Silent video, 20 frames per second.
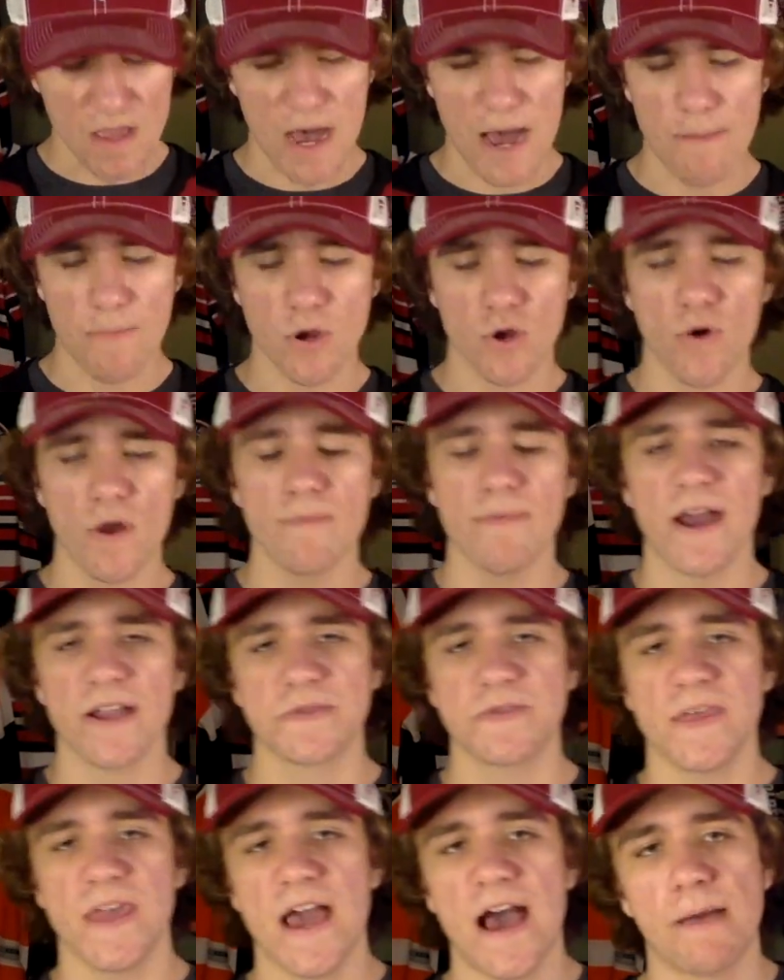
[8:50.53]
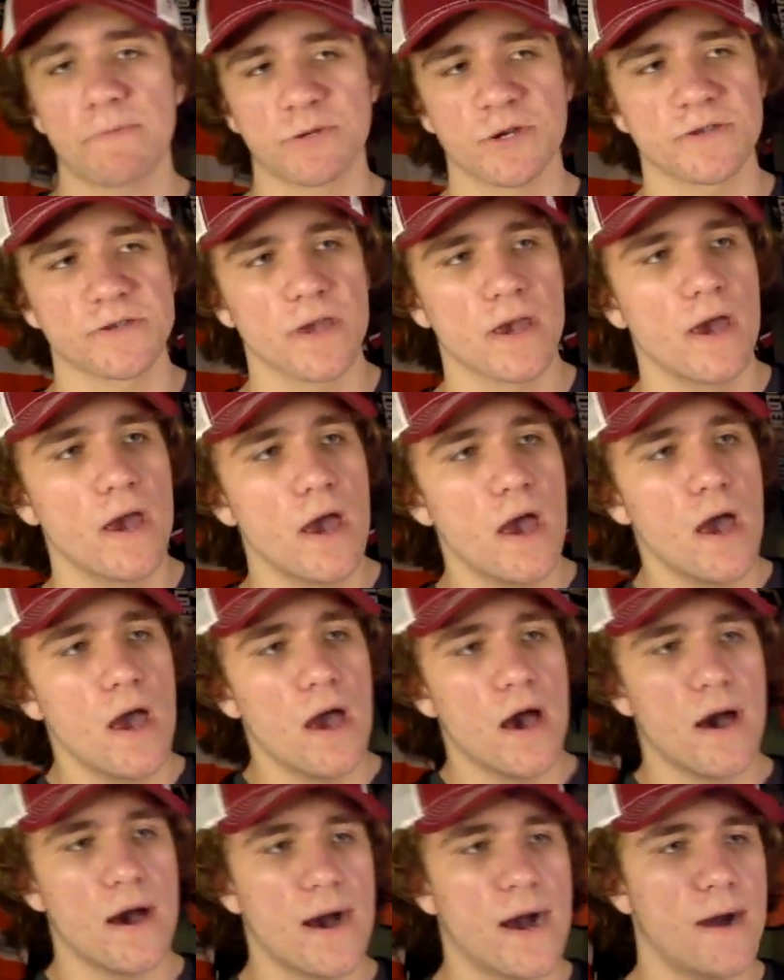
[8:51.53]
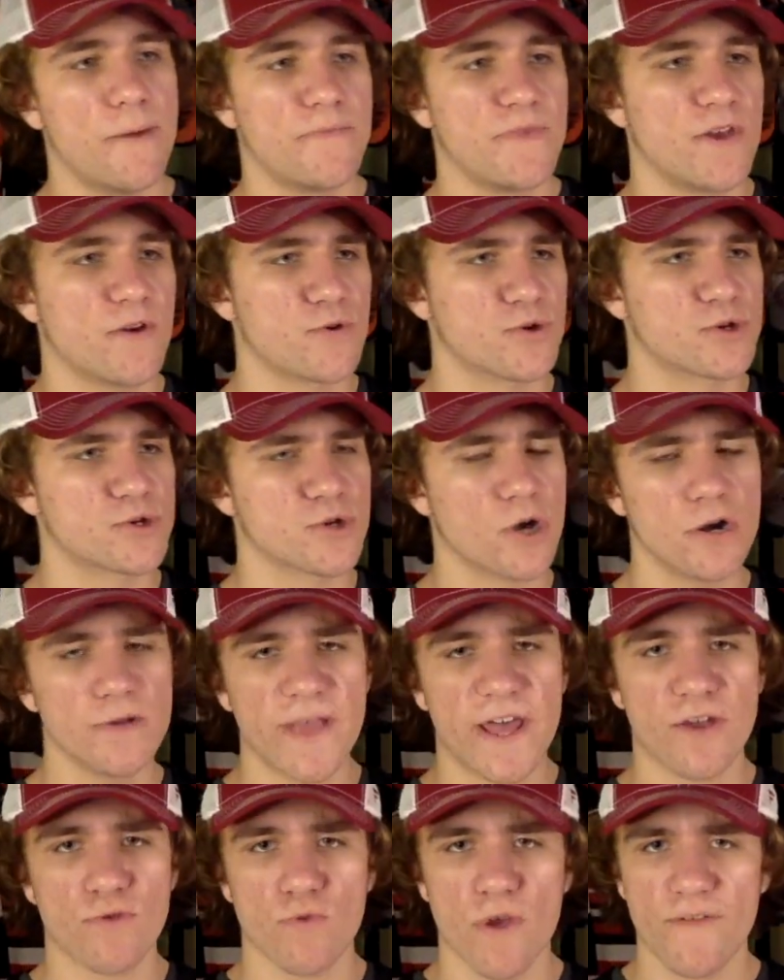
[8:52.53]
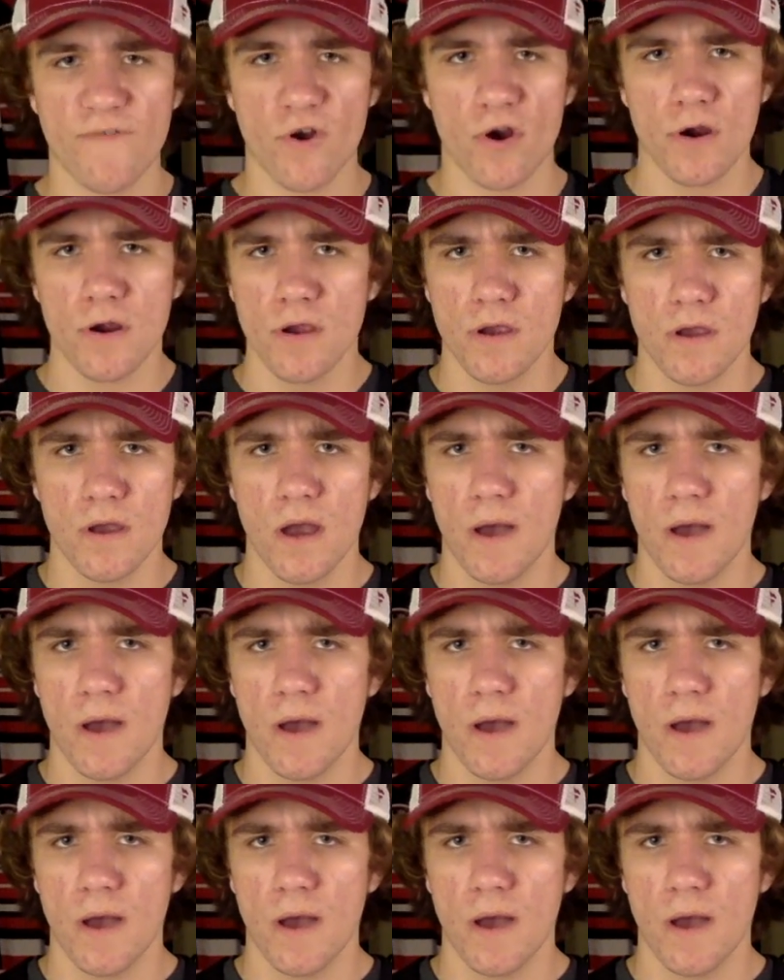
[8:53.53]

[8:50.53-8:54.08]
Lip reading: But going back to the options, there's Salt Lake River,